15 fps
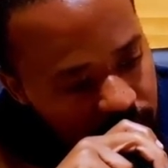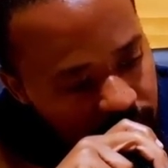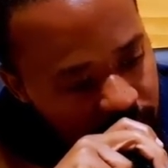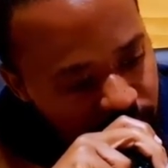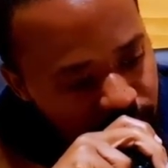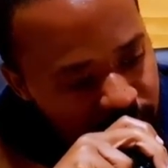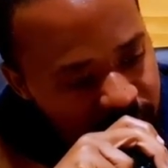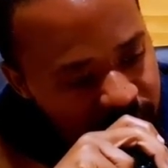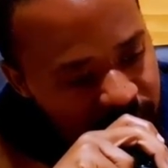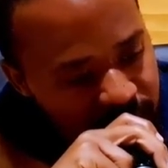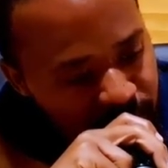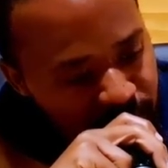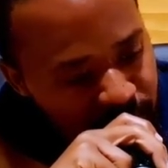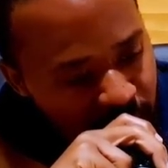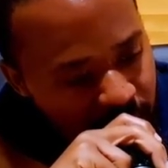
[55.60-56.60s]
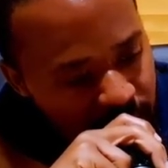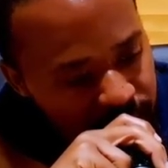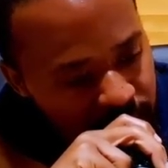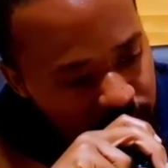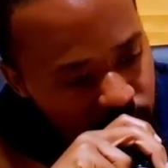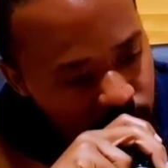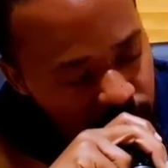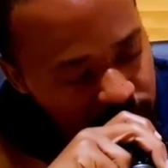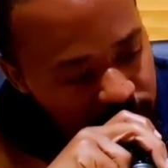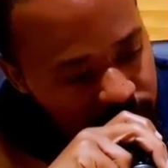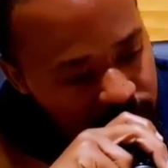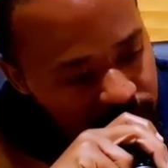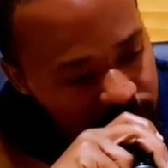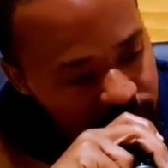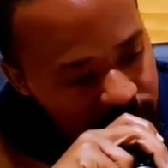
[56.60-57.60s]
Read verse 65, actually.
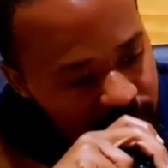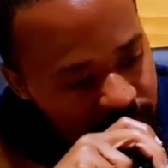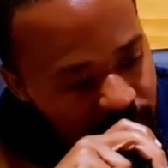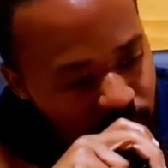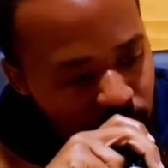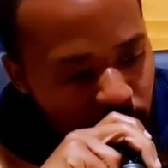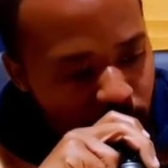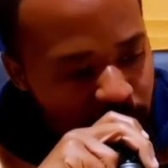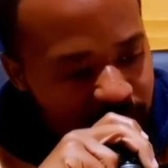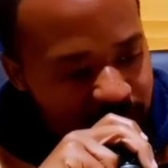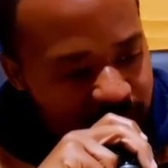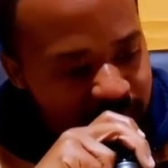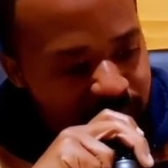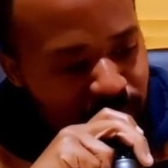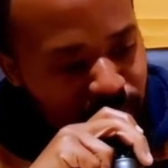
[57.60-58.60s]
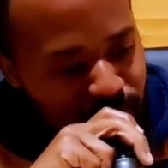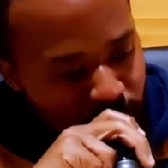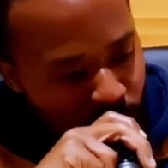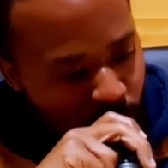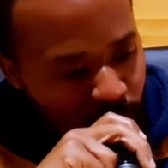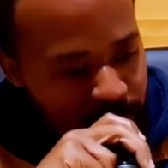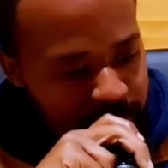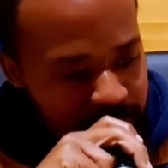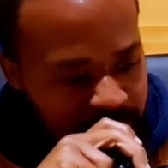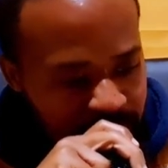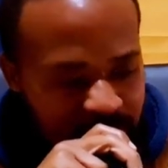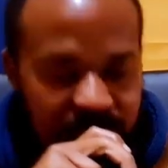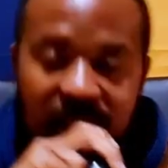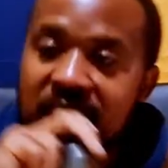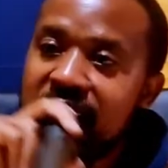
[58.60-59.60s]
You know what? 64.
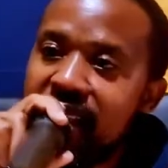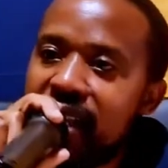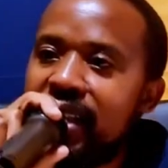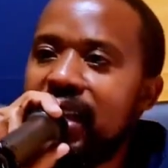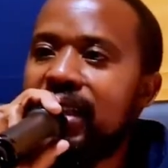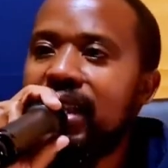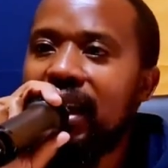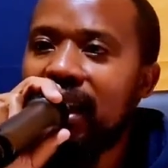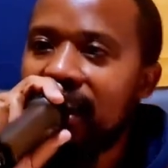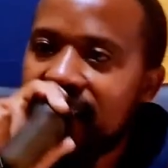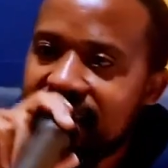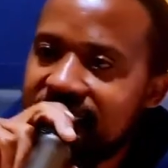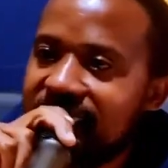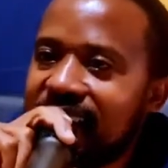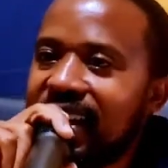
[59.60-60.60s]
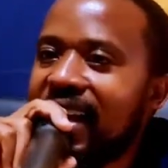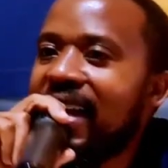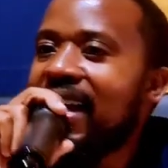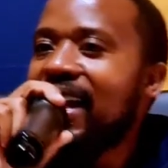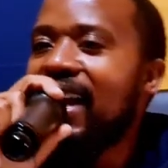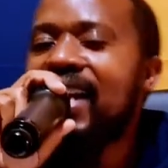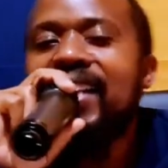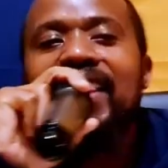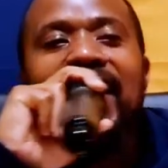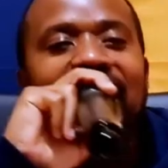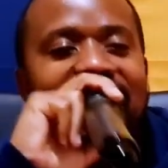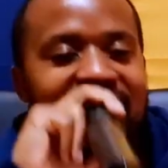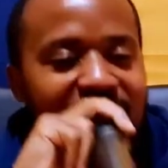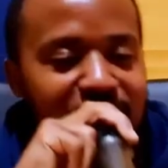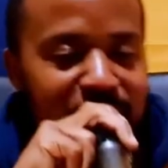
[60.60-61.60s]
Hmm. 63. Let's
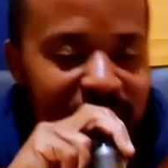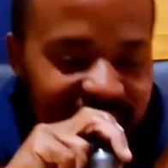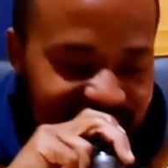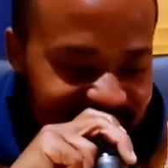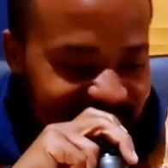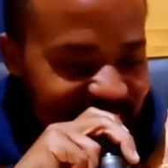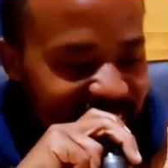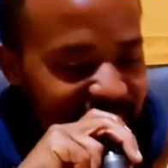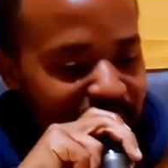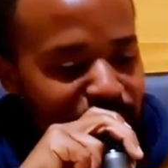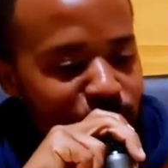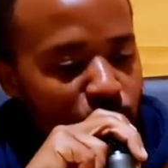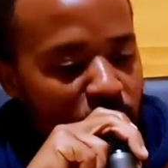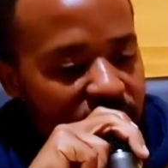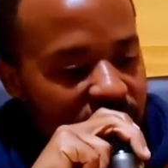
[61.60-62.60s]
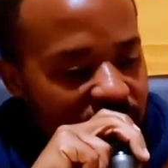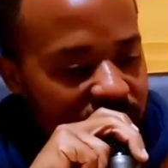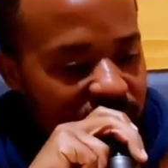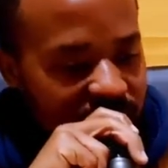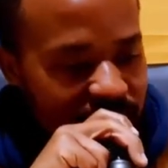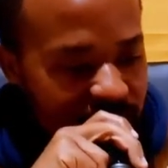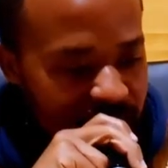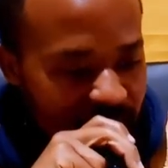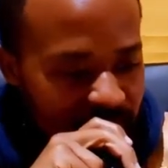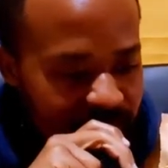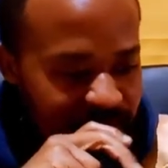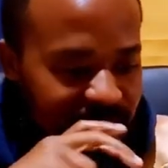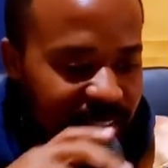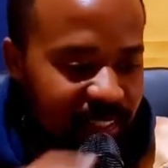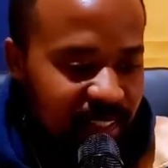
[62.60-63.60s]
start there, man. Read John 6,
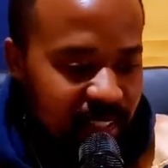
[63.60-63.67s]
63.